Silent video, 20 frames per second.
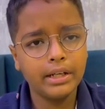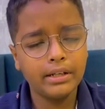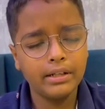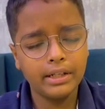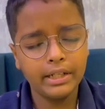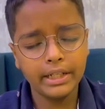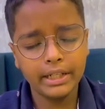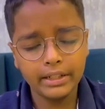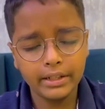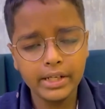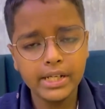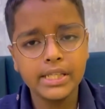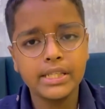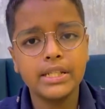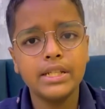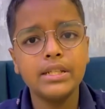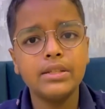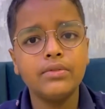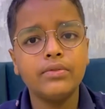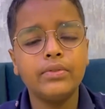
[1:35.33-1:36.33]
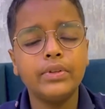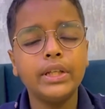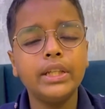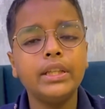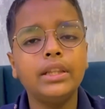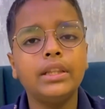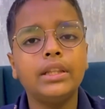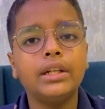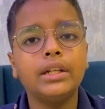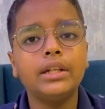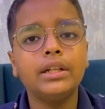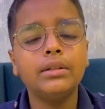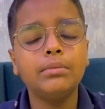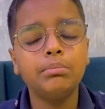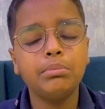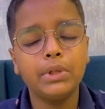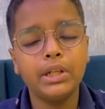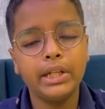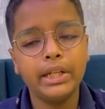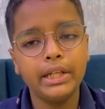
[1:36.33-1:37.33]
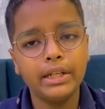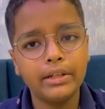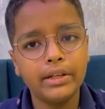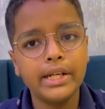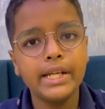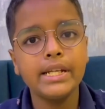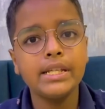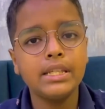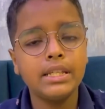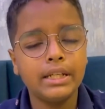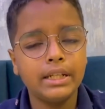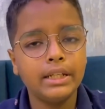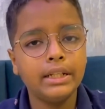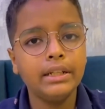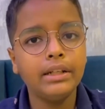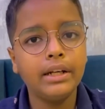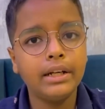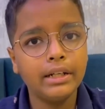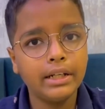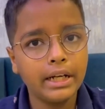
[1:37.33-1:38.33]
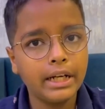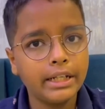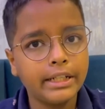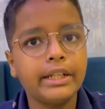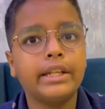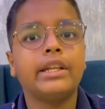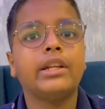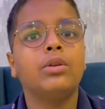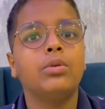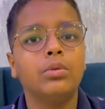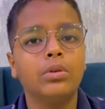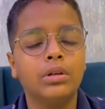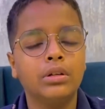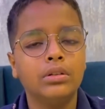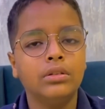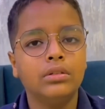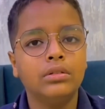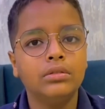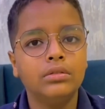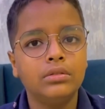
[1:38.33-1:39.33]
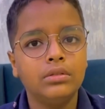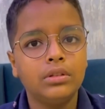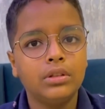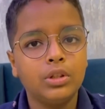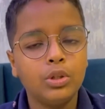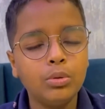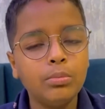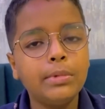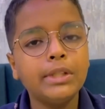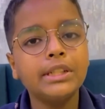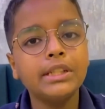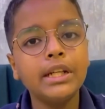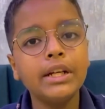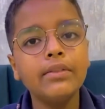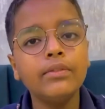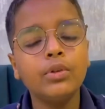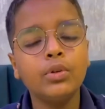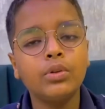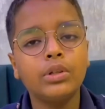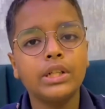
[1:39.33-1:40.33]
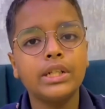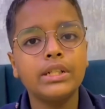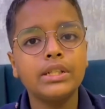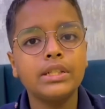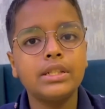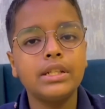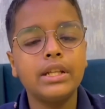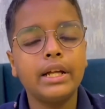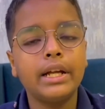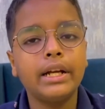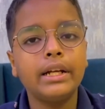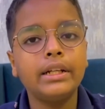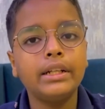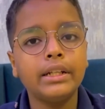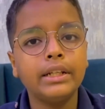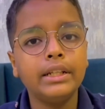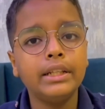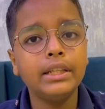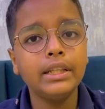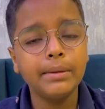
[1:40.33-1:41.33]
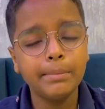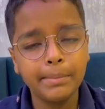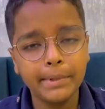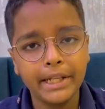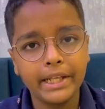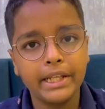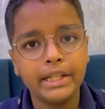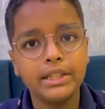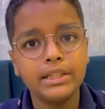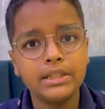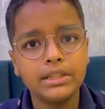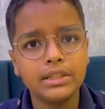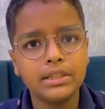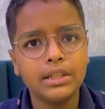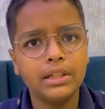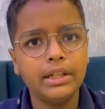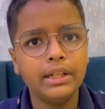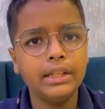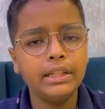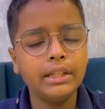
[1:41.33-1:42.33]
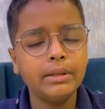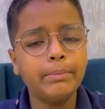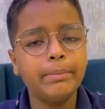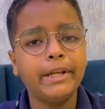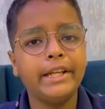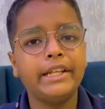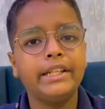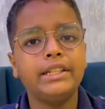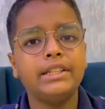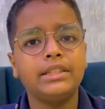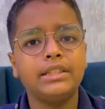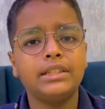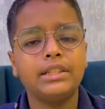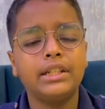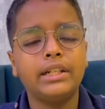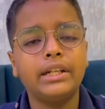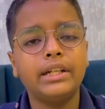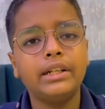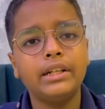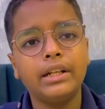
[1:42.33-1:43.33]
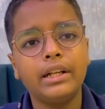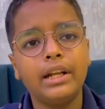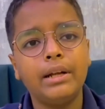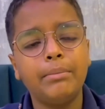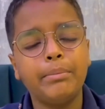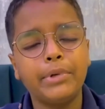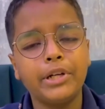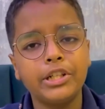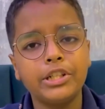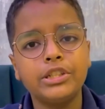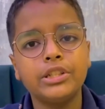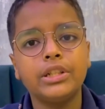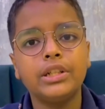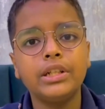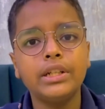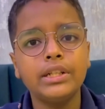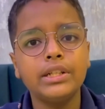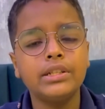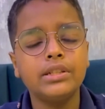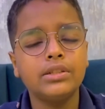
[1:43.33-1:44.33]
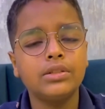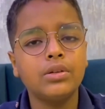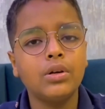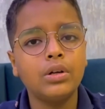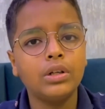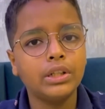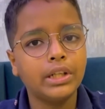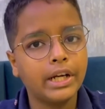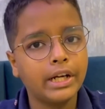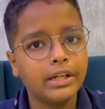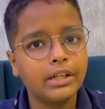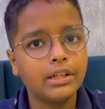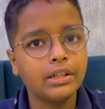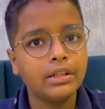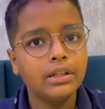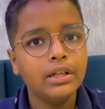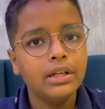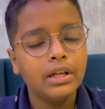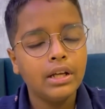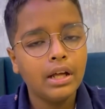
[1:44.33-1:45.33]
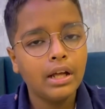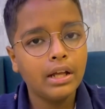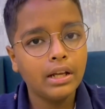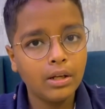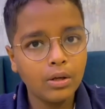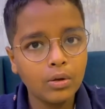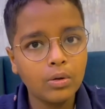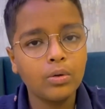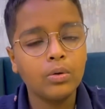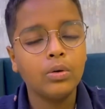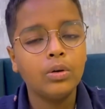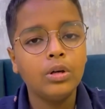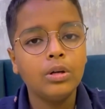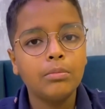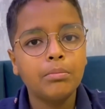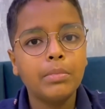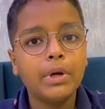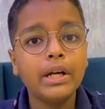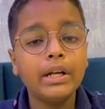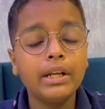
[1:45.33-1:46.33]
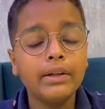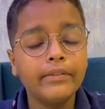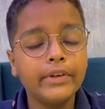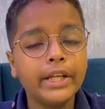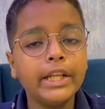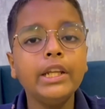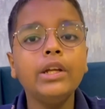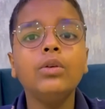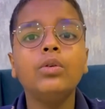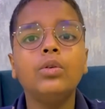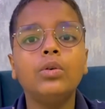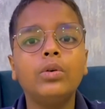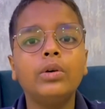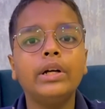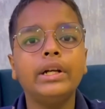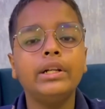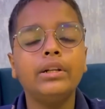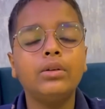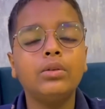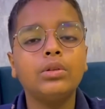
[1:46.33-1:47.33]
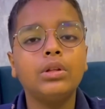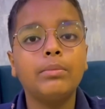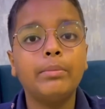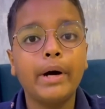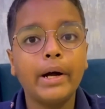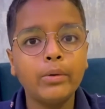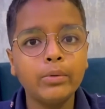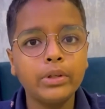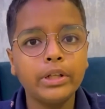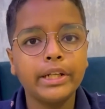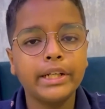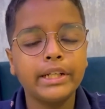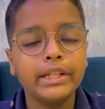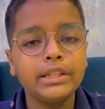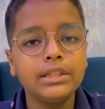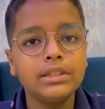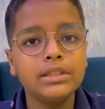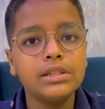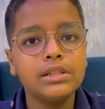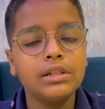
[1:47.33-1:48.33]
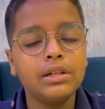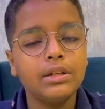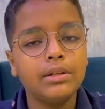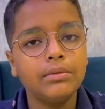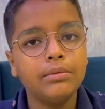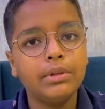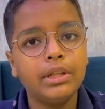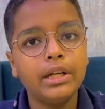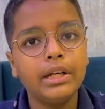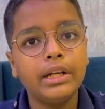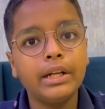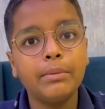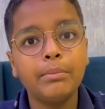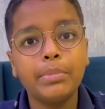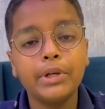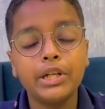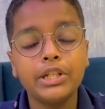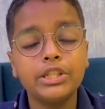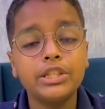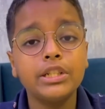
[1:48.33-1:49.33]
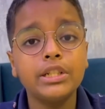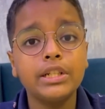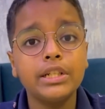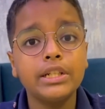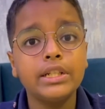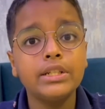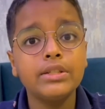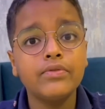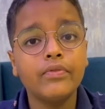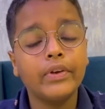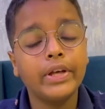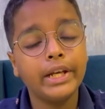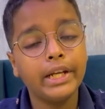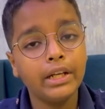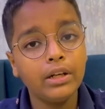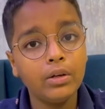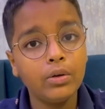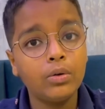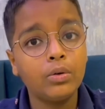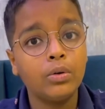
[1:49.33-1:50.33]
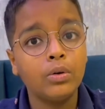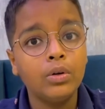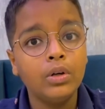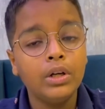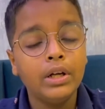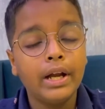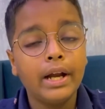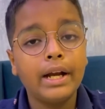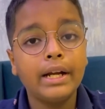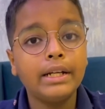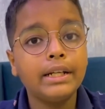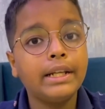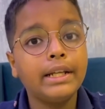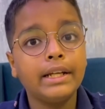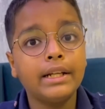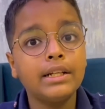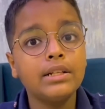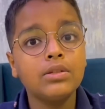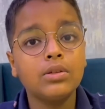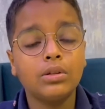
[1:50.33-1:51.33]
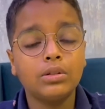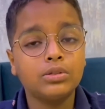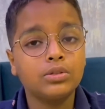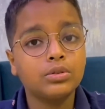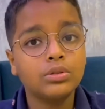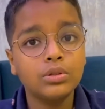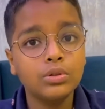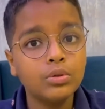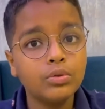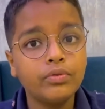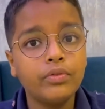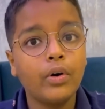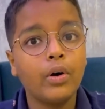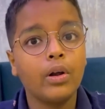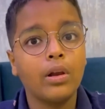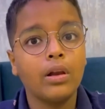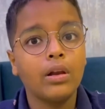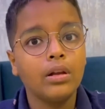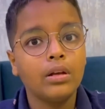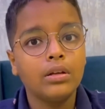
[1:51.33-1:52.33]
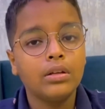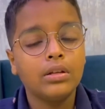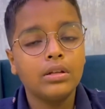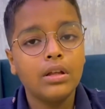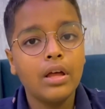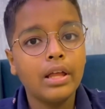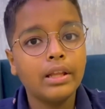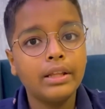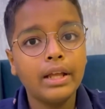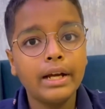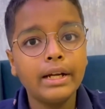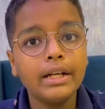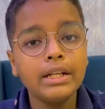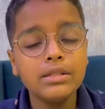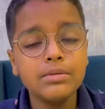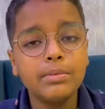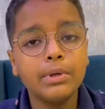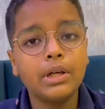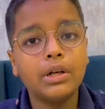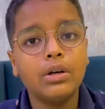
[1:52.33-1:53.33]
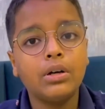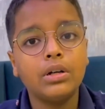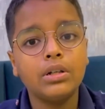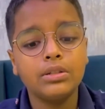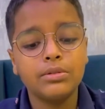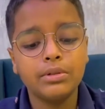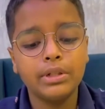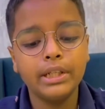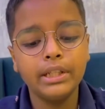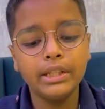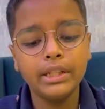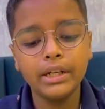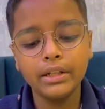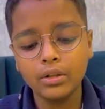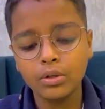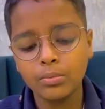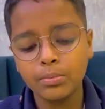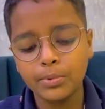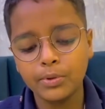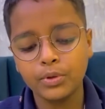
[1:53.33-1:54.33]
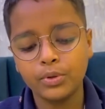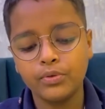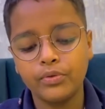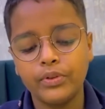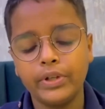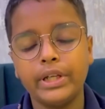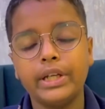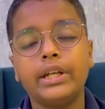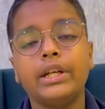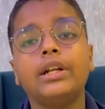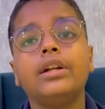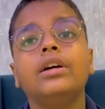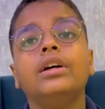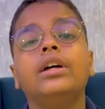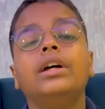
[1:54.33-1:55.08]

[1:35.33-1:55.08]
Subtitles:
decreases with the increase in altitude. You must have noticed that in the plains the temperature is not that low, but when you go into the mountains the temperature is very low and there is also snowfall. That is because in the troposphere